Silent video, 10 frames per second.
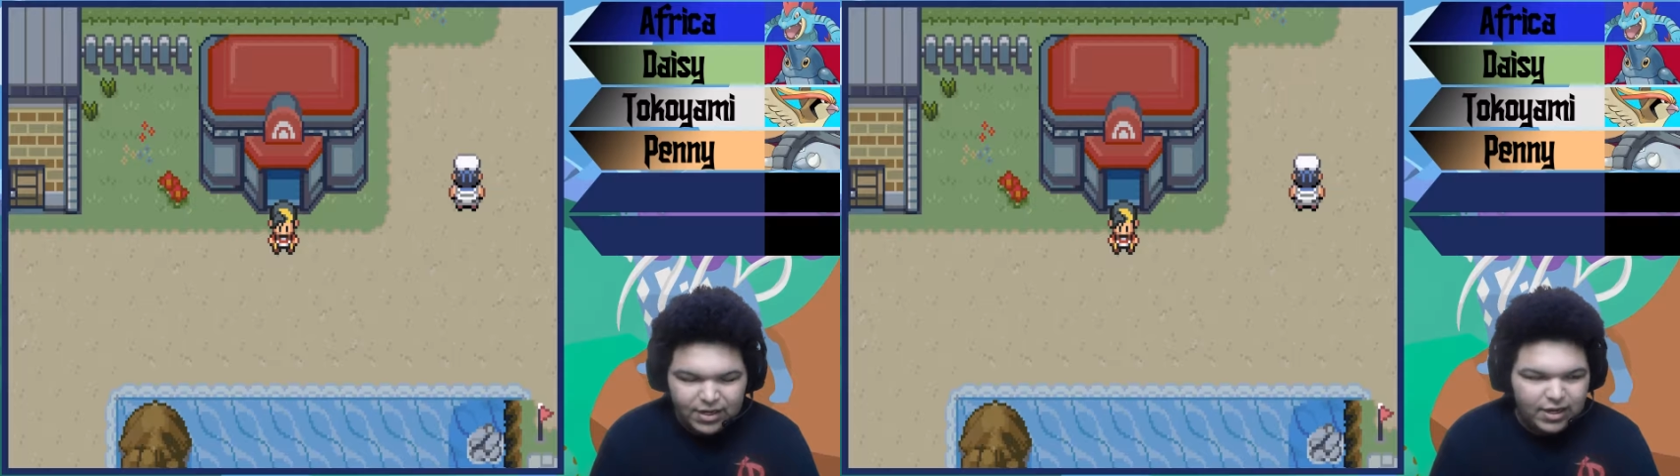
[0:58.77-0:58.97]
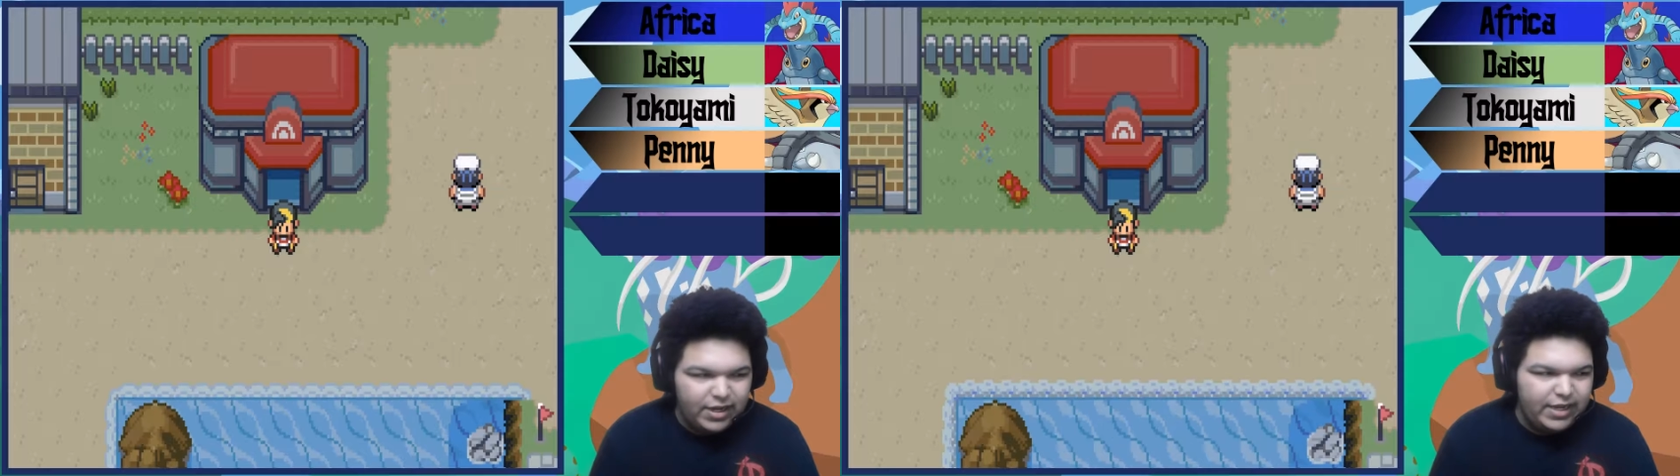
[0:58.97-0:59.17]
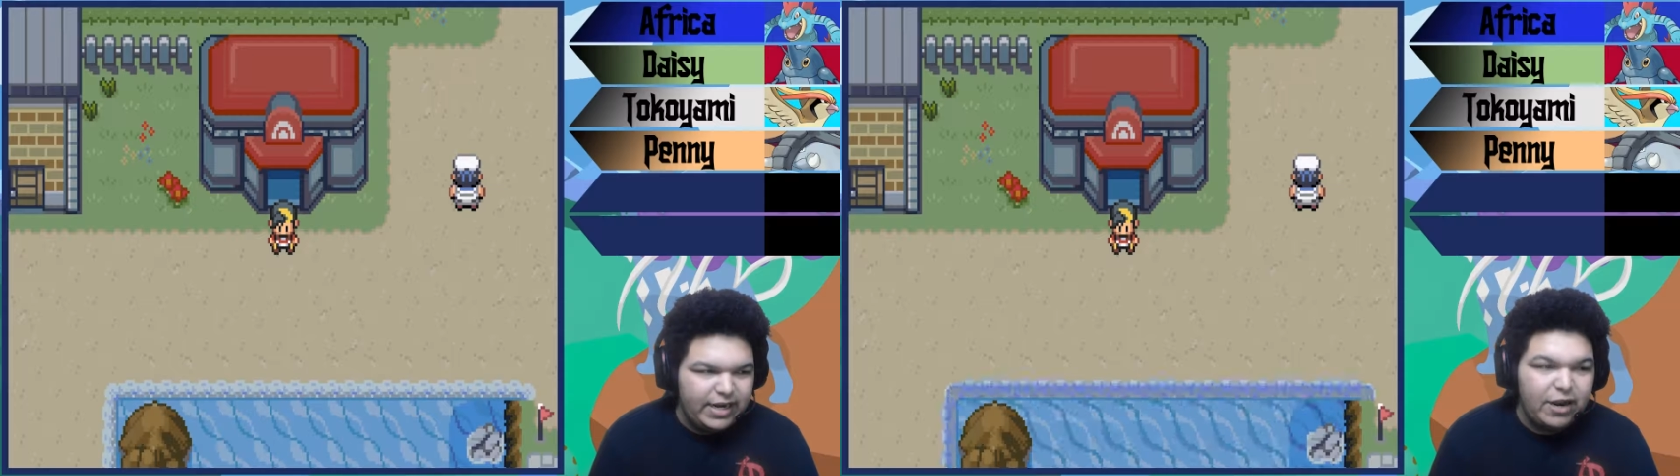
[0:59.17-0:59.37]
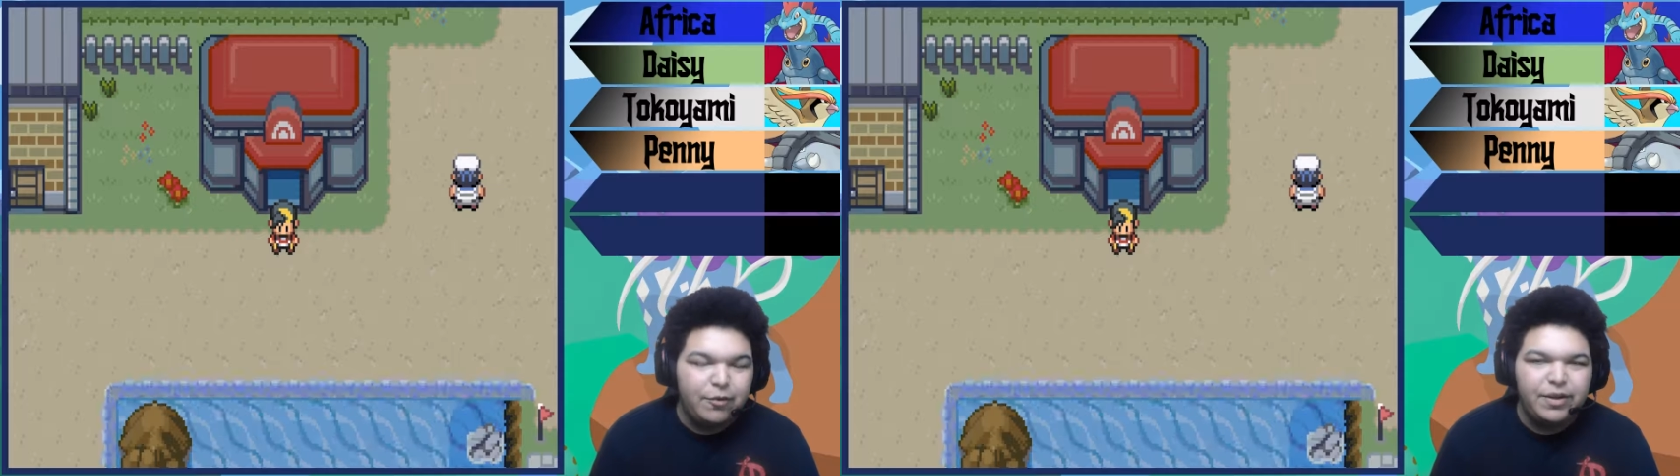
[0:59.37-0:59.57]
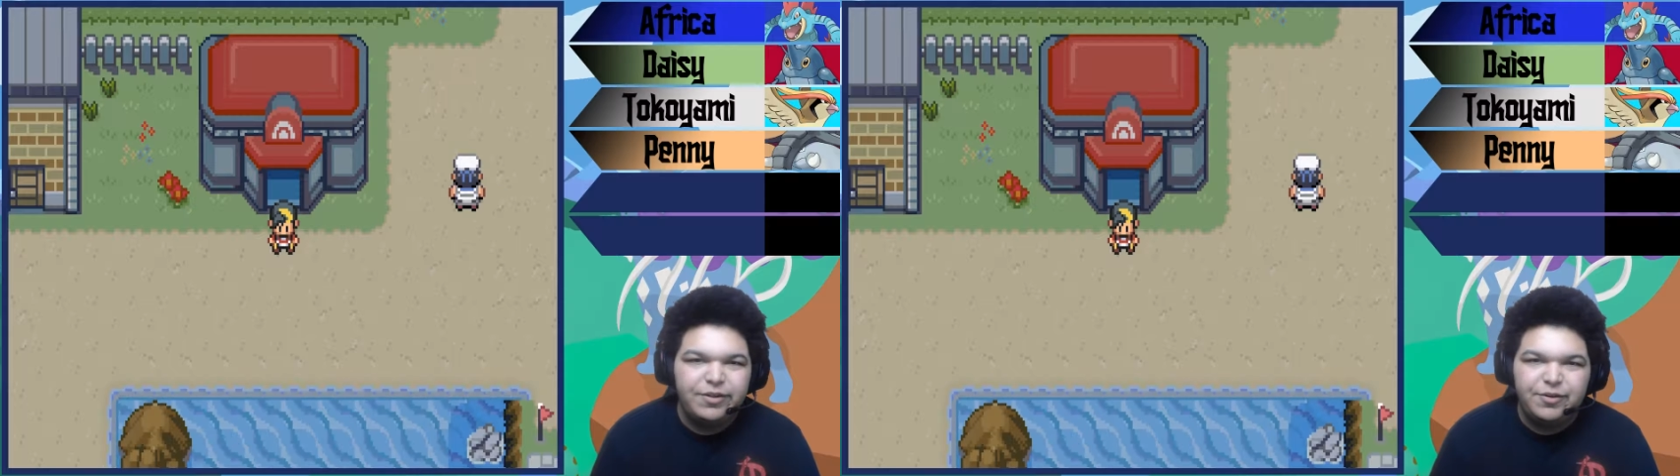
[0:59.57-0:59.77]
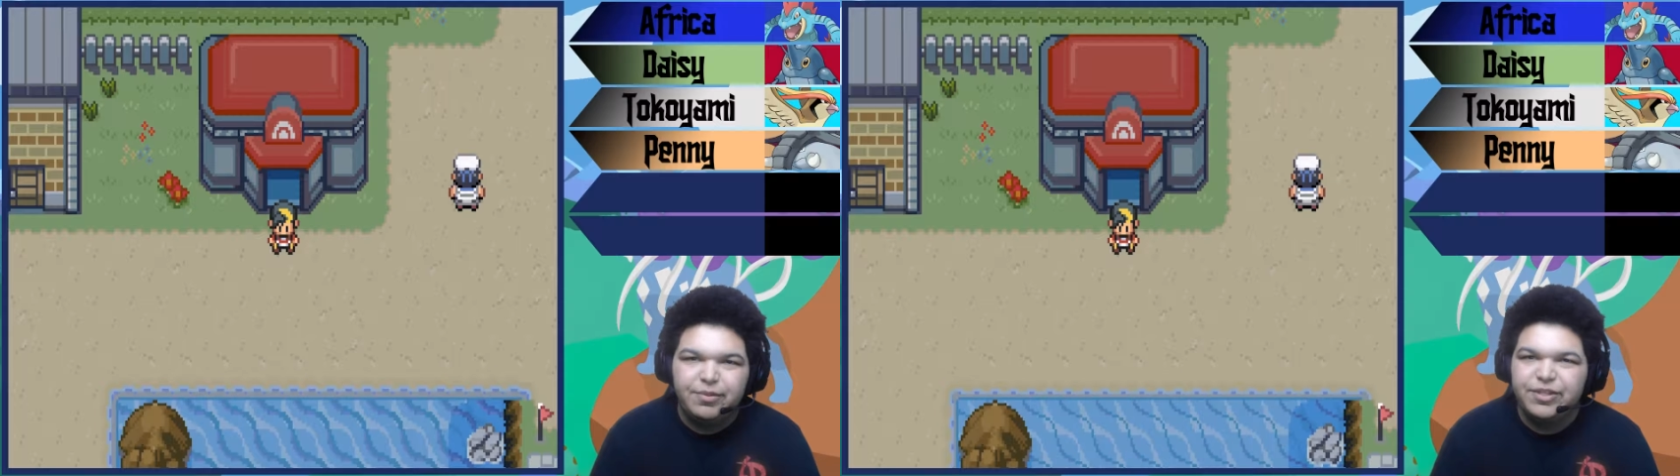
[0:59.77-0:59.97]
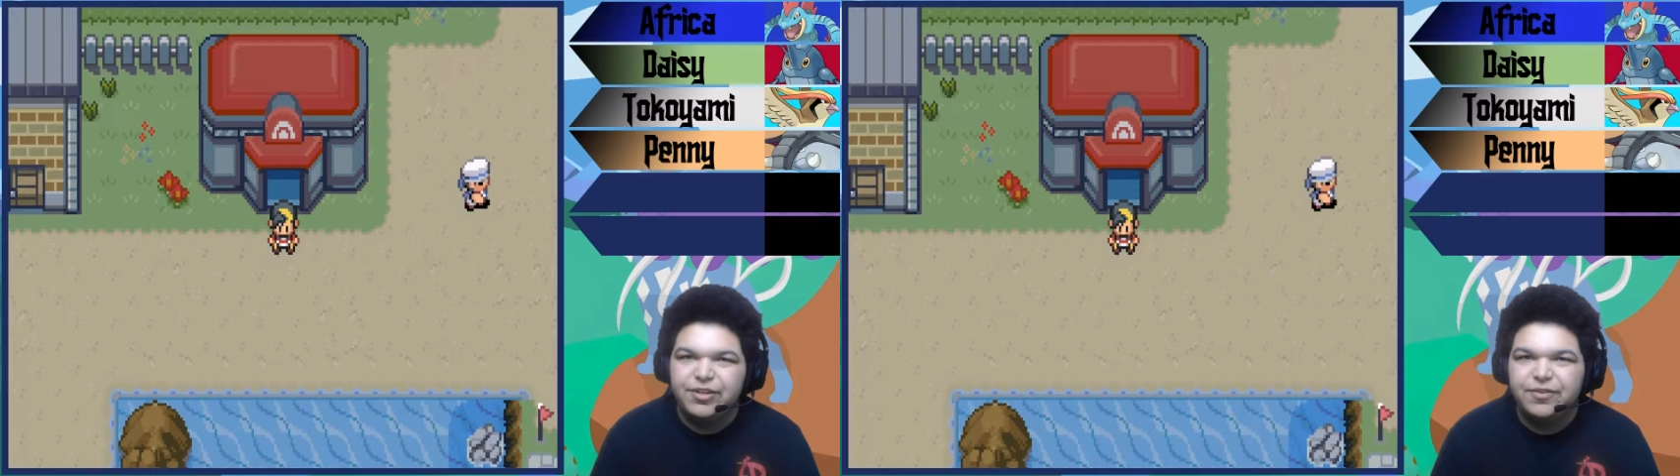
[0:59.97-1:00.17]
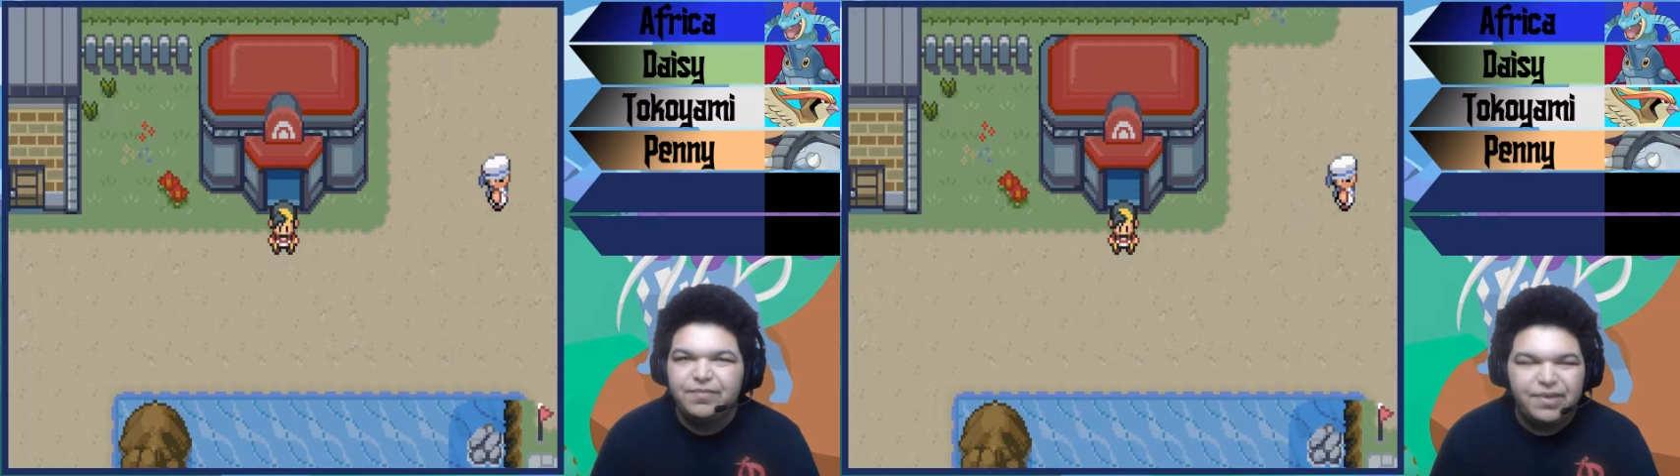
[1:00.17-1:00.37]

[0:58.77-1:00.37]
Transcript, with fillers: uh, an Outrage and a Blizzard,